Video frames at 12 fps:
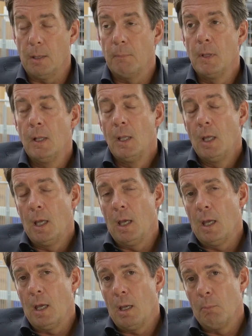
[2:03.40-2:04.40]
Yeah.
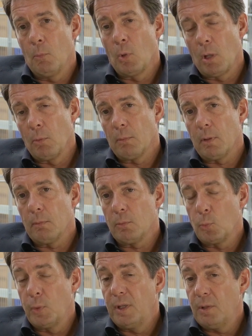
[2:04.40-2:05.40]
Well,
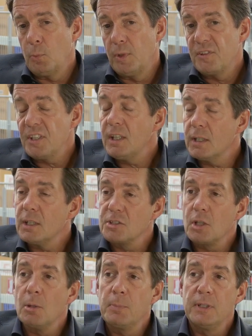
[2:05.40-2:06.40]
we think as a
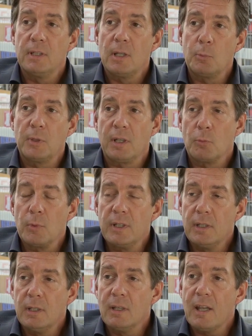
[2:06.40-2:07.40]
company that we can
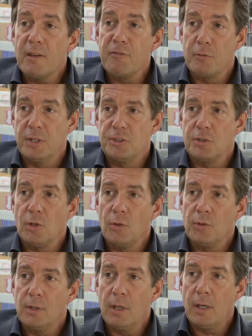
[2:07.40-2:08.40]
really leverage
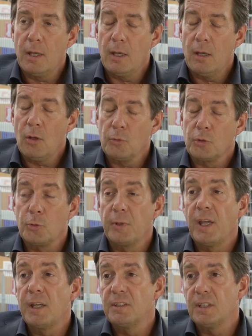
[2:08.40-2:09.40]
on
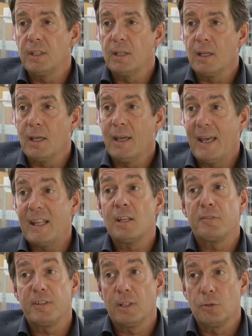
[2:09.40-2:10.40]
creating
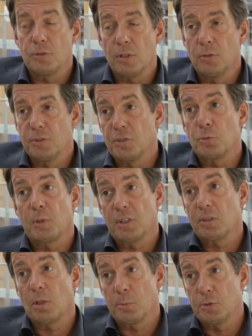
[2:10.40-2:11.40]
added value solutions when
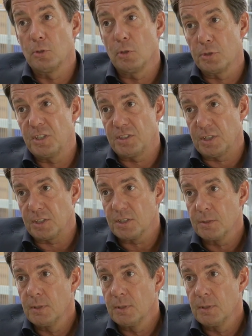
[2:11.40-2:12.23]
it comes to logistics.